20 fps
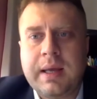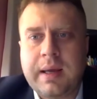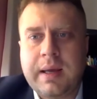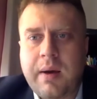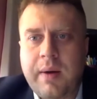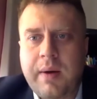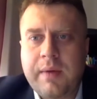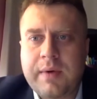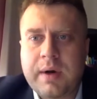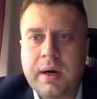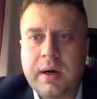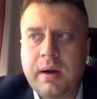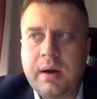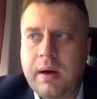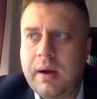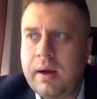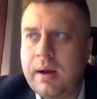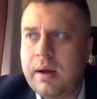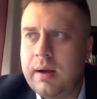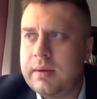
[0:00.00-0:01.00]

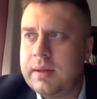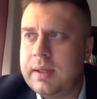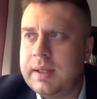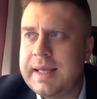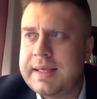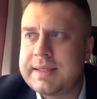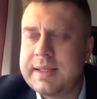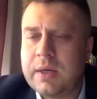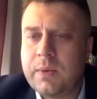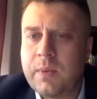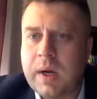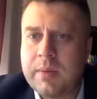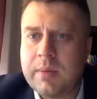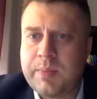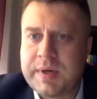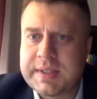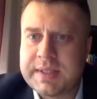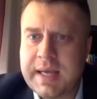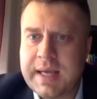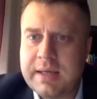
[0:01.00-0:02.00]
However, less than
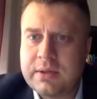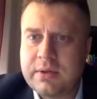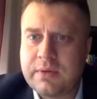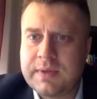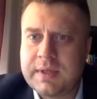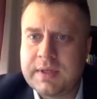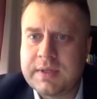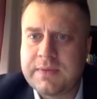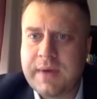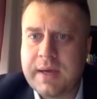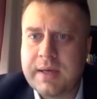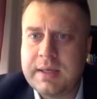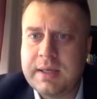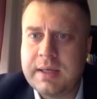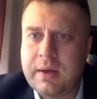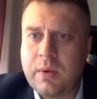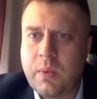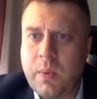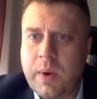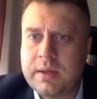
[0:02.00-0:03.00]
1% of this
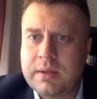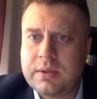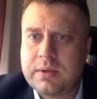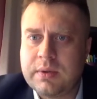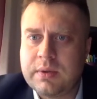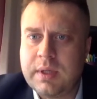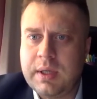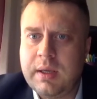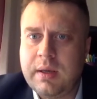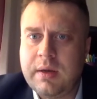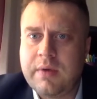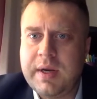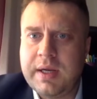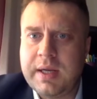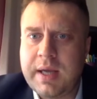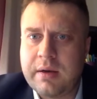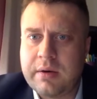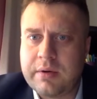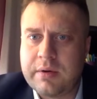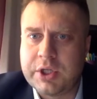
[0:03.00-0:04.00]
funding went to the green
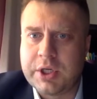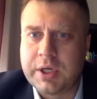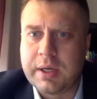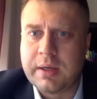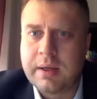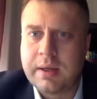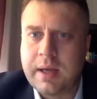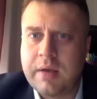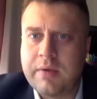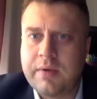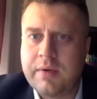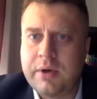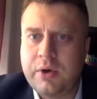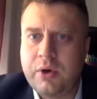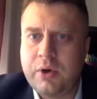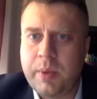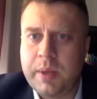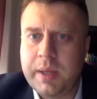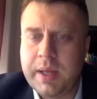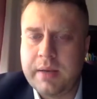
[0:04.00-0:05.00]
energy and
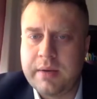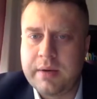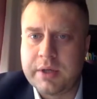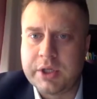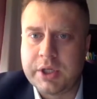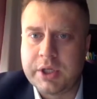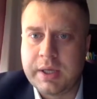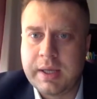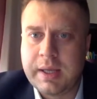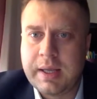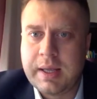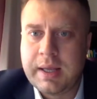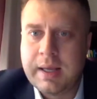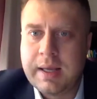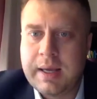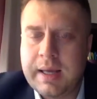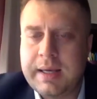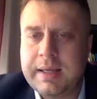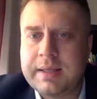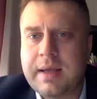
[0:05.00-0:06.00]
renewable energy.
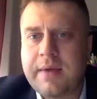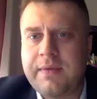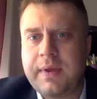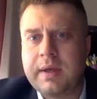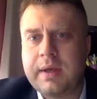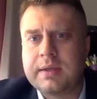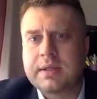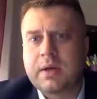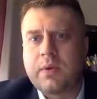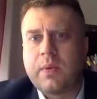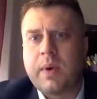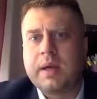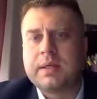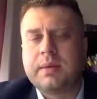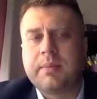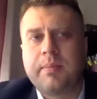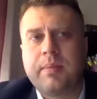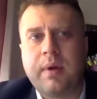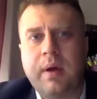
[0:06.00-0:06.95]
And it's, I think it's quite a